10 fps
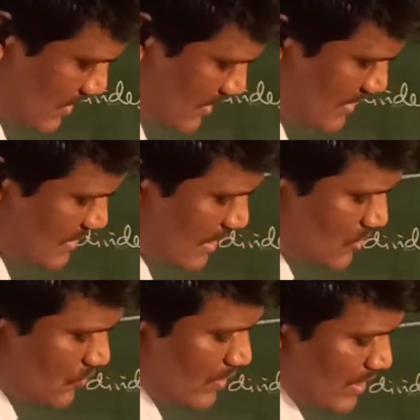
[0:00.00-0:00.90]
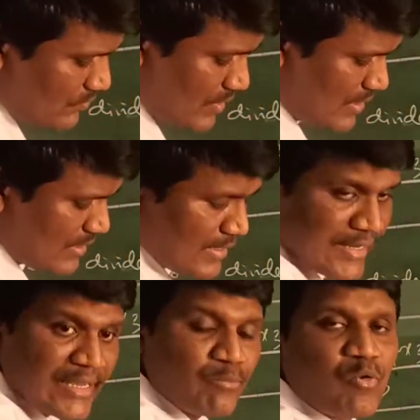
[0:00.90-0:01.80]
This is also one of the
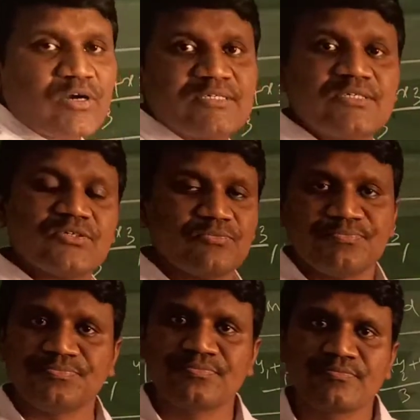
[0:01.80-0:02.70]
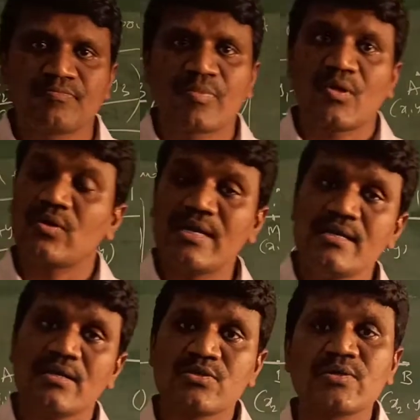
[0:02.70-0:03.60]
important term. Okay,
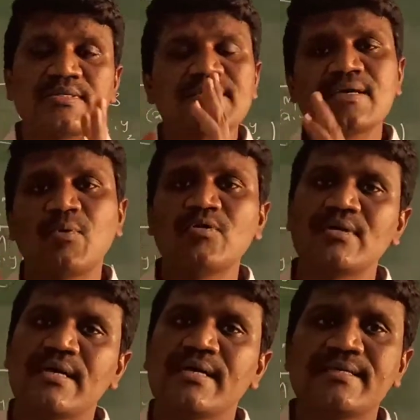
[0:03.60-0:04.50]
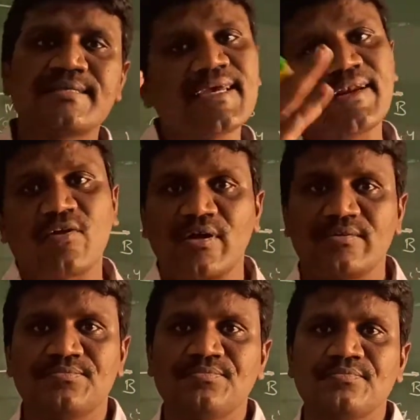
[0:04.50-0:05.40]
so this is about centroid.
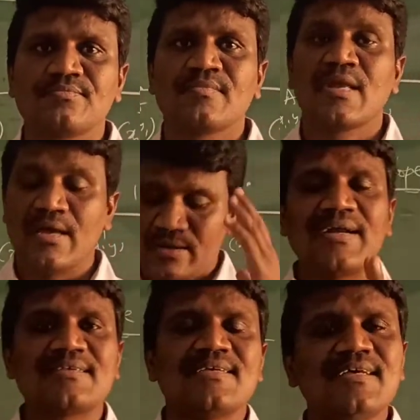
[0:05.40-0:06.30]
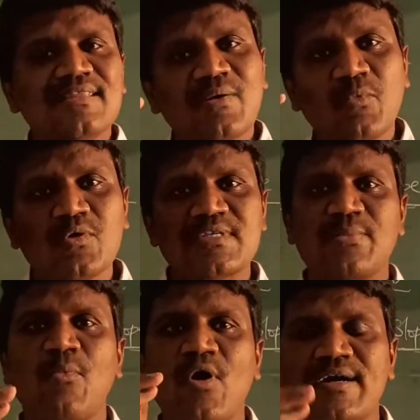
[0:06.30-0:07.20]
Let us see the most
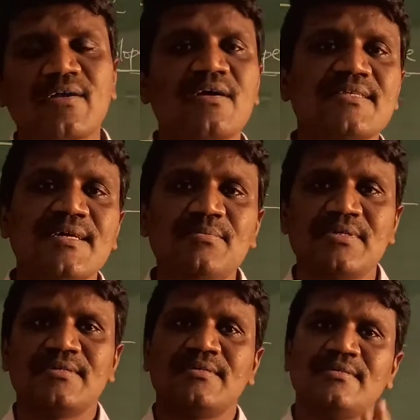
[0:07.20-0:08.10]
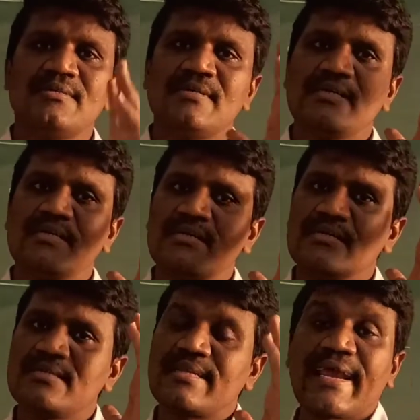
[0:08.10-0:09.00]
important concept,
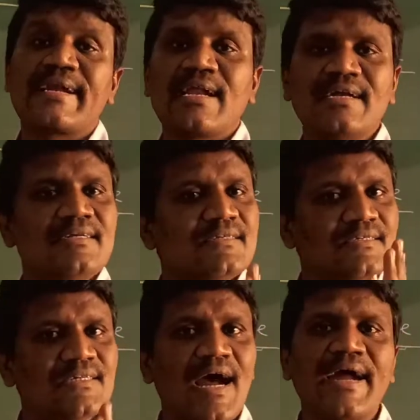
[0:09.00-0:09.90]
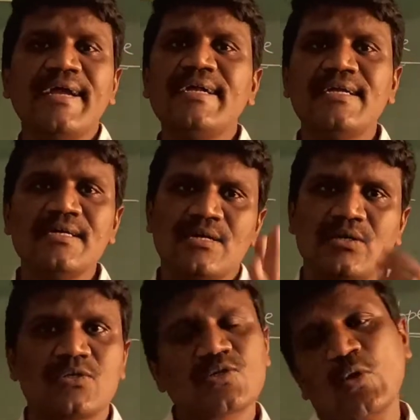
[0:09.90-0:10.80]
straight line
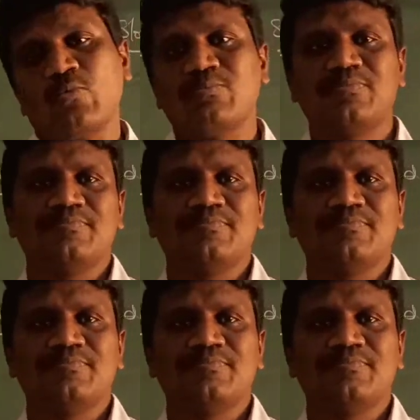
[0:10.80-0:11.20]
and slope.